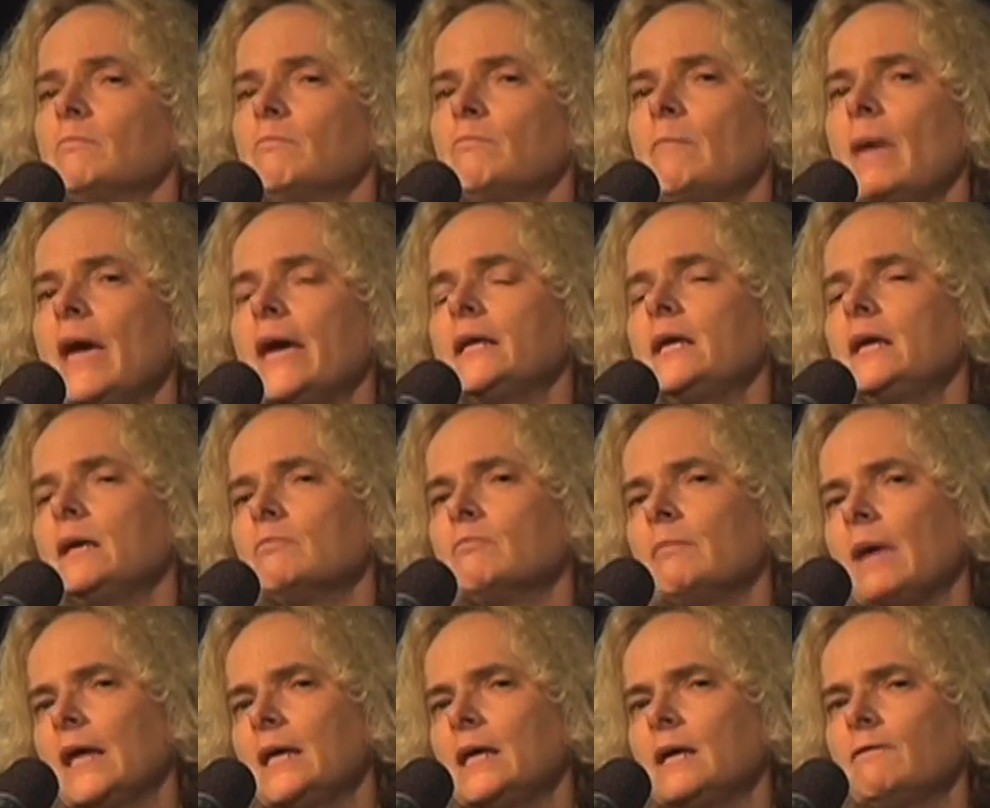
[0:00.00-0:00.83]
many,
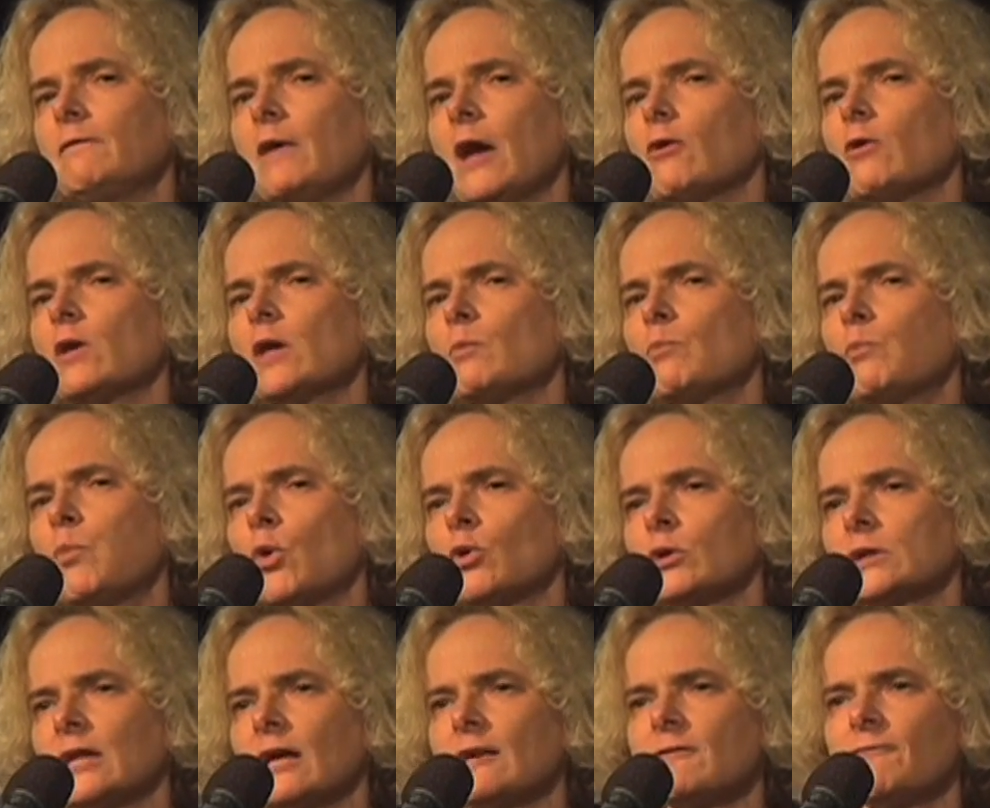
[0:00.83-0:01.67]
many very
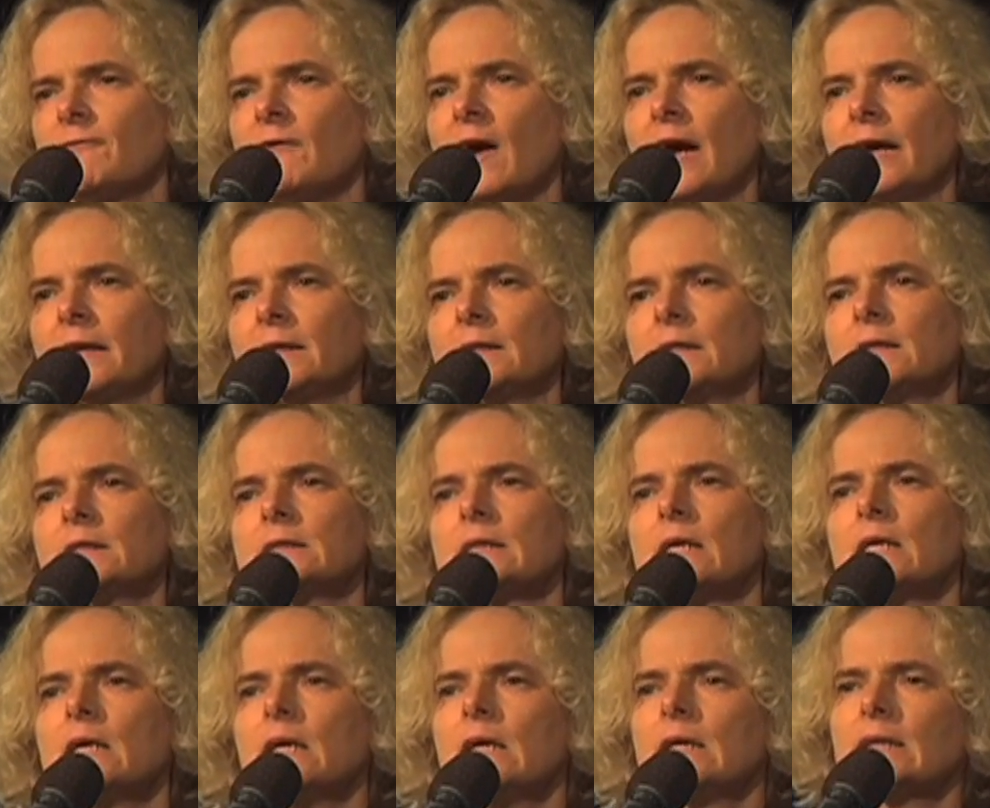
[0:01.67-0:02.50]
important findings
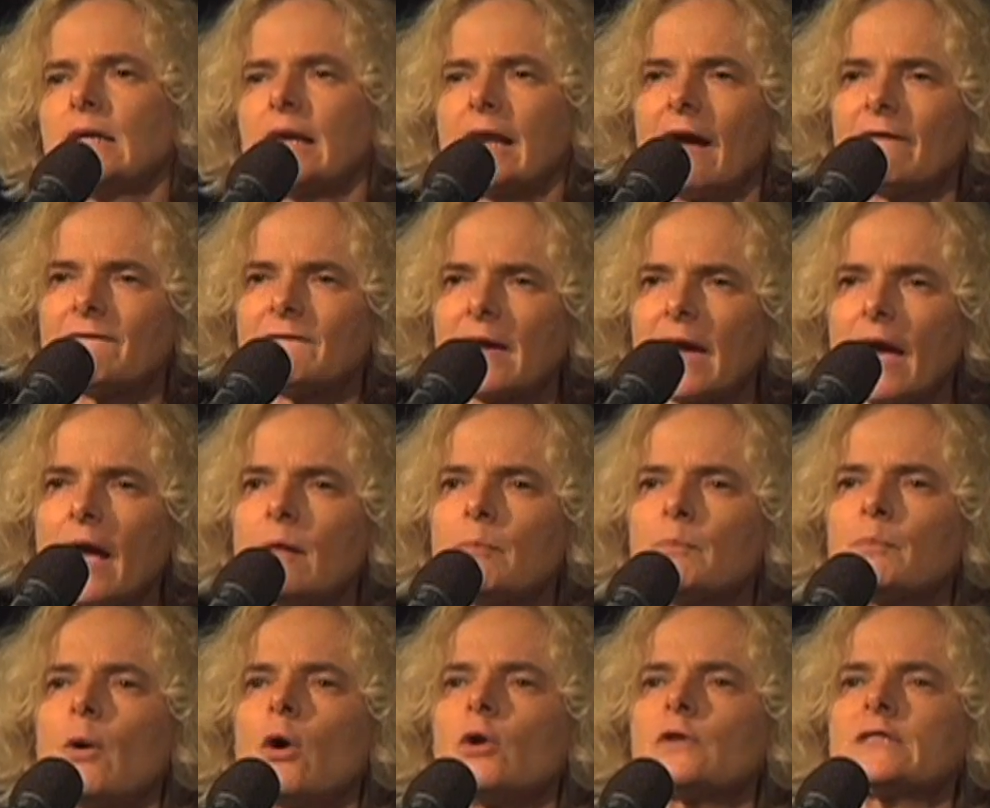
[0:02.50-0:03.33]
that have
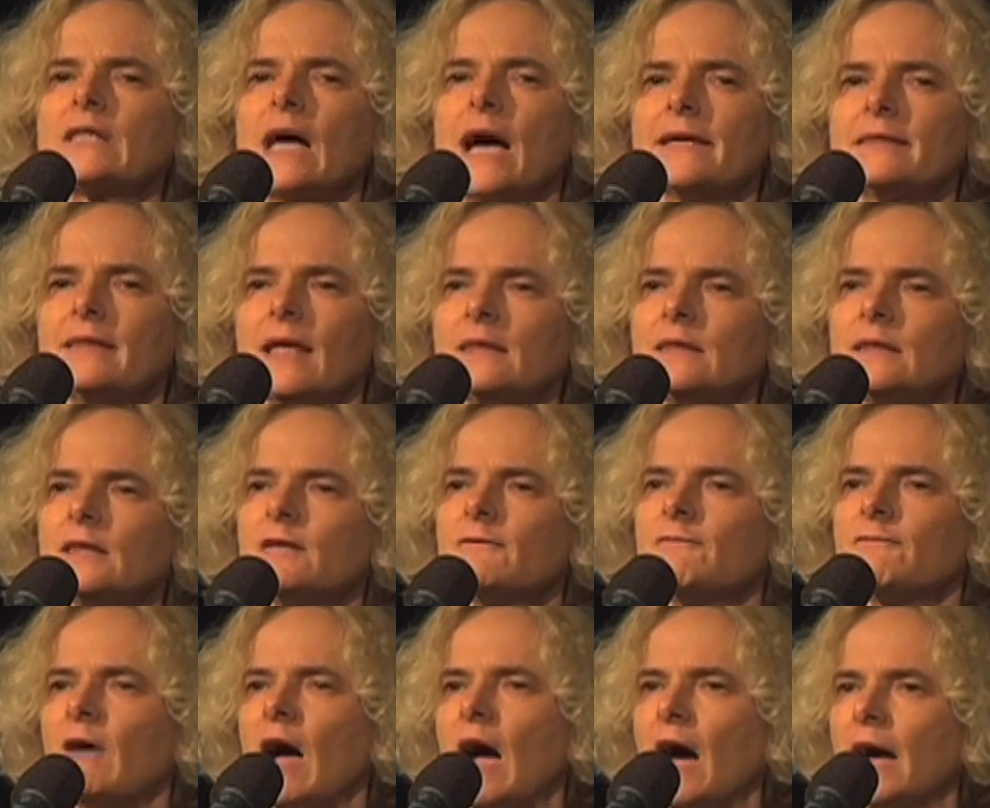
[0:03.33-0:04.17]
helped us
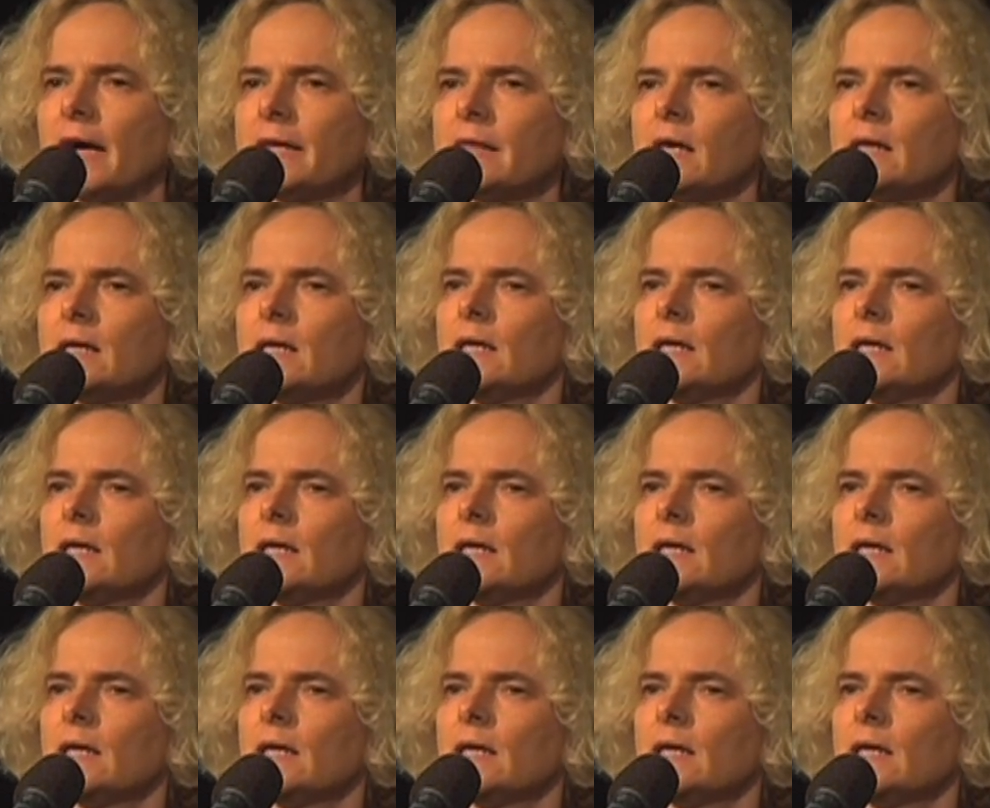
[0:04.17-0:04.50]
identify